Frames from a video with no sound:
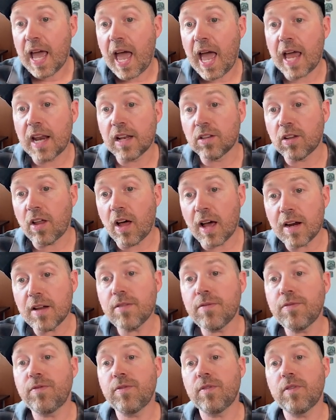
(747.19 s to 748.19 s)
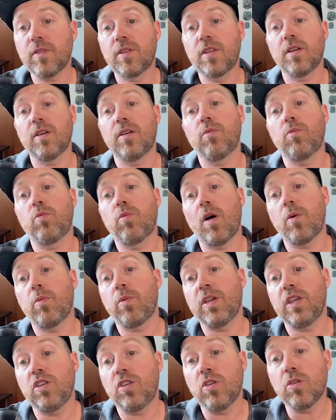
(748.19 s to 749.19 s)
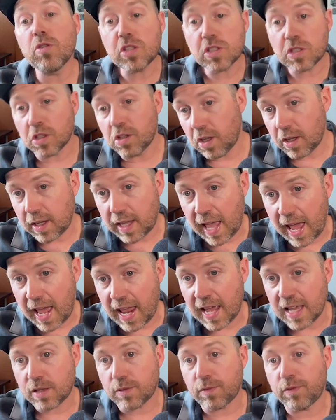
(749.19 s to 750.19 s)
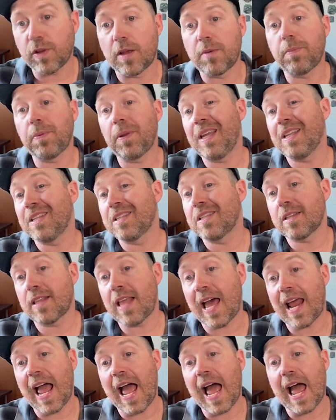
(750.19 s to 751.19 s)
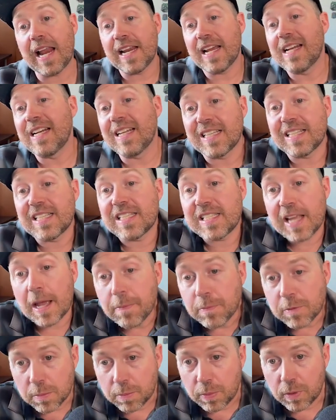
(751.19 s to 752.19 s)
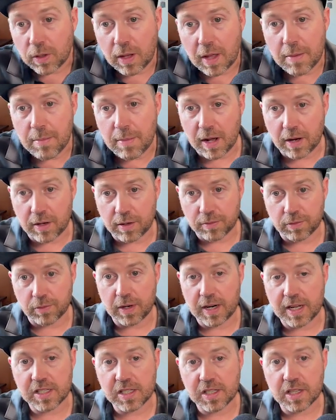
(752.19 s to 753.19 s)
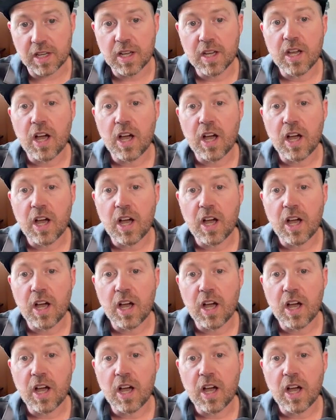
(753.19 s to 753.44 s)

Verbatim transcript: and a lot of the what we used to look at as floodplains that had an acceptable amount of risk